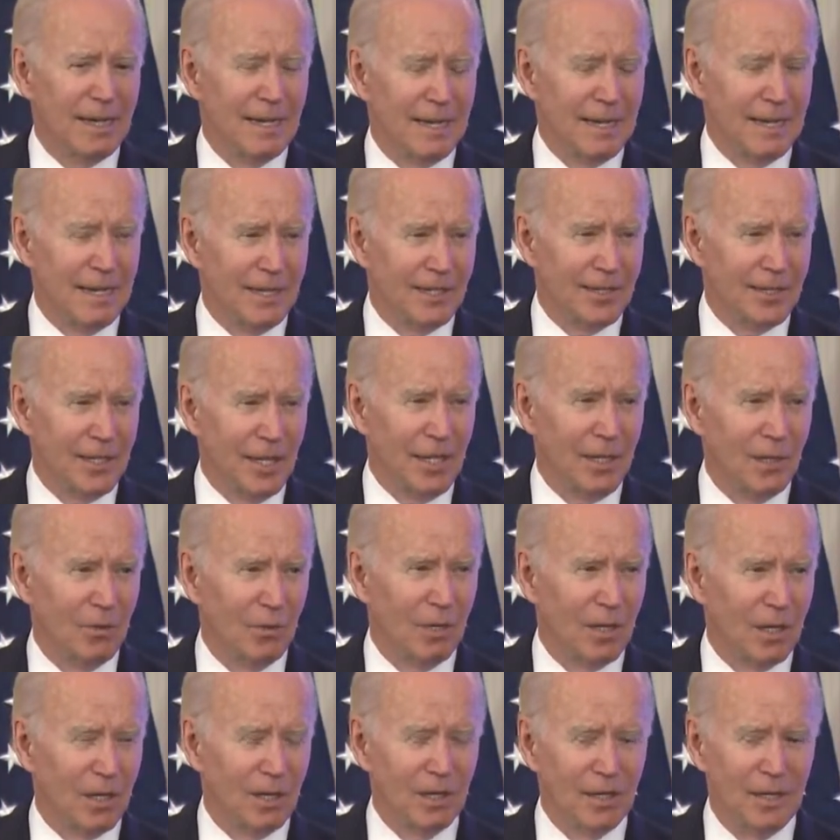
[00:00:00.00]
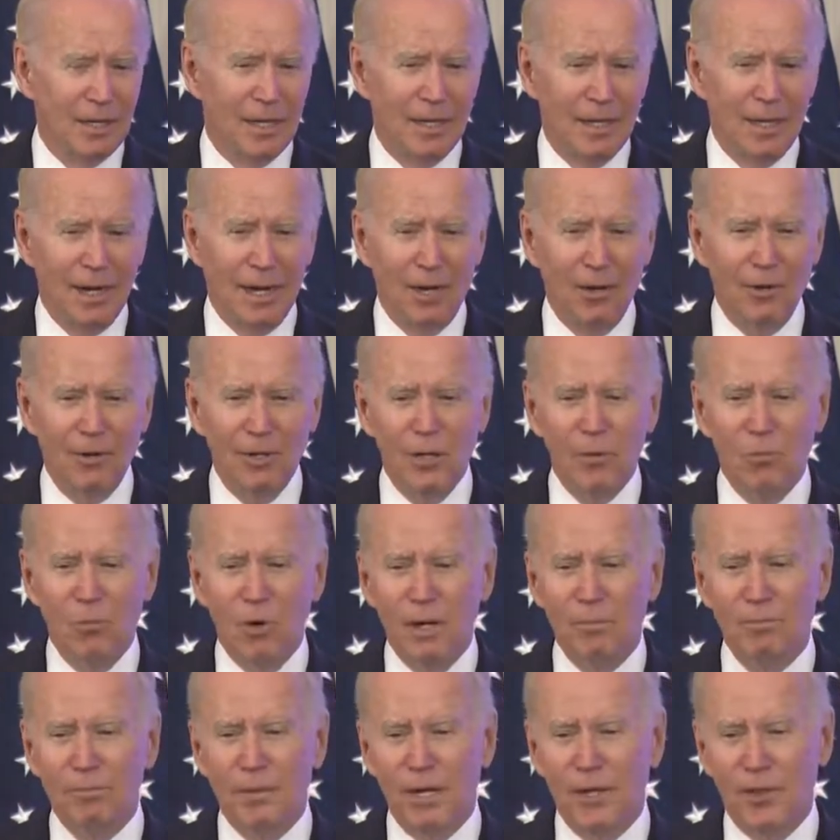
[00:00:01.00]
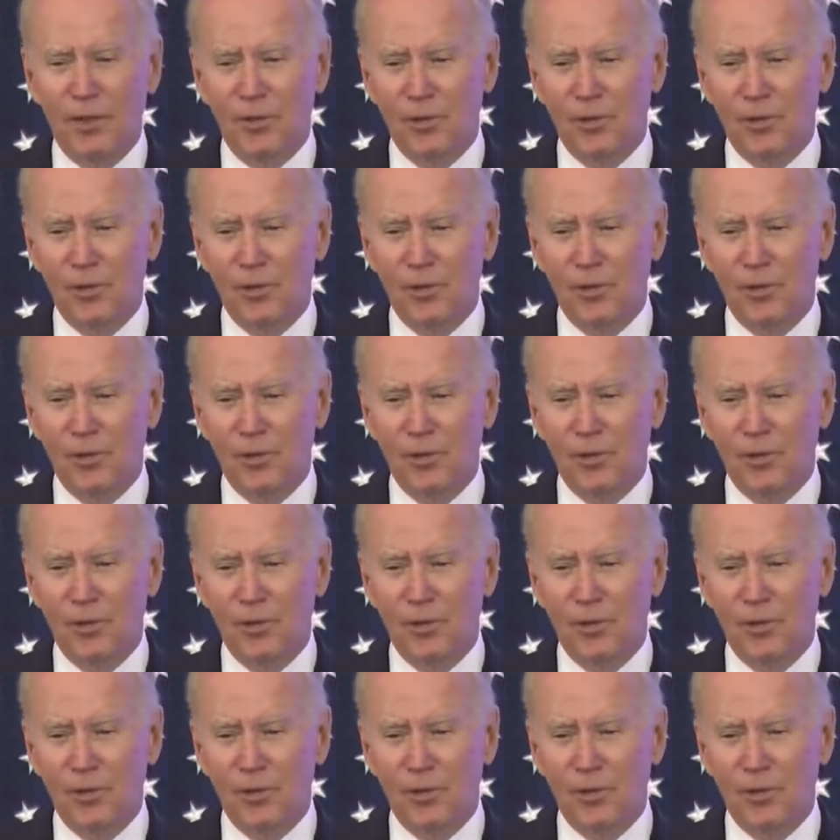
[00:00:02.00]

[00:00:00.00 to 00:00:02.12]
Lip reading: in Delaware. I only won by